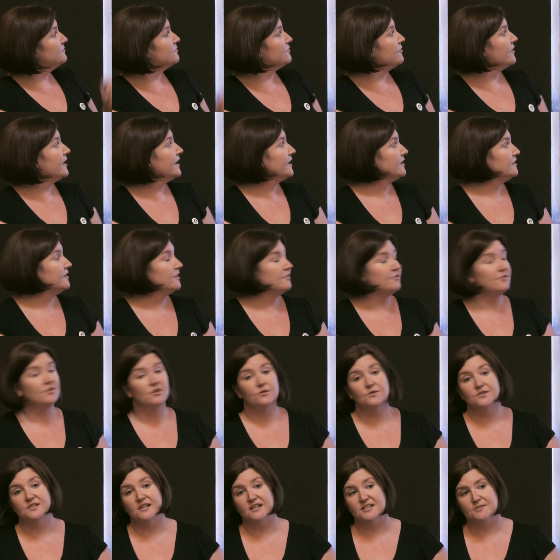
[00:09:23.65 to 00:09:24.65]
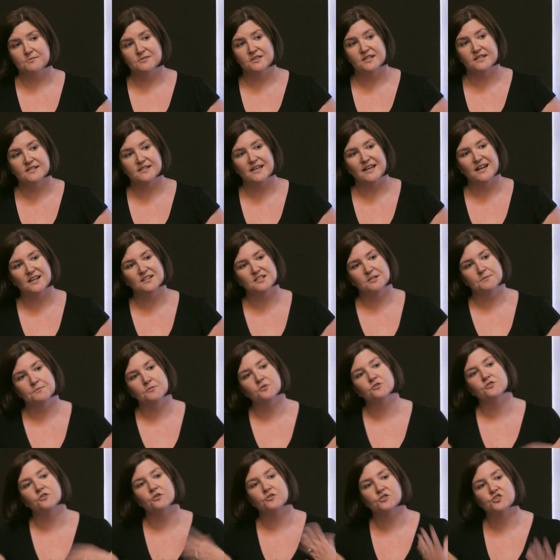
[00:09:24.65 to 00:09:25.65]
pride and enthusiasm in the sector,
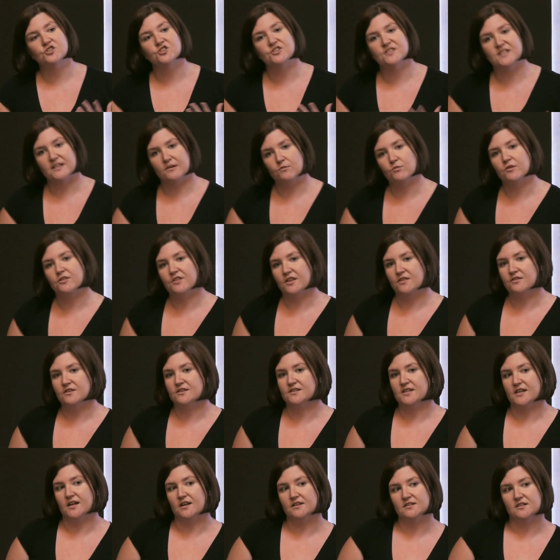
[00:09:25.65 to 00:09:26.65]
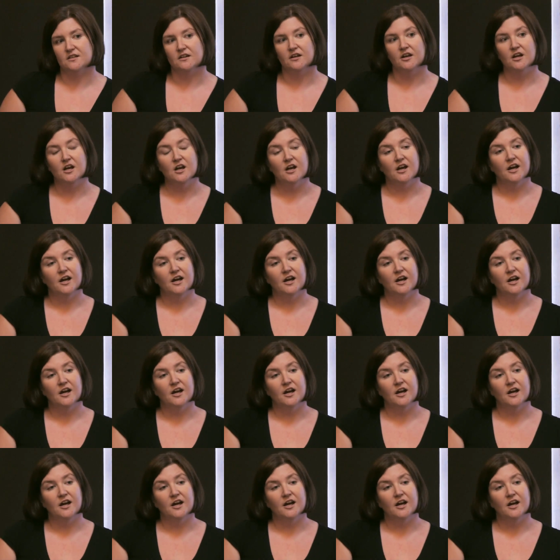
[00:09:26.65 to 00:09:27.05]
but not just within the sector.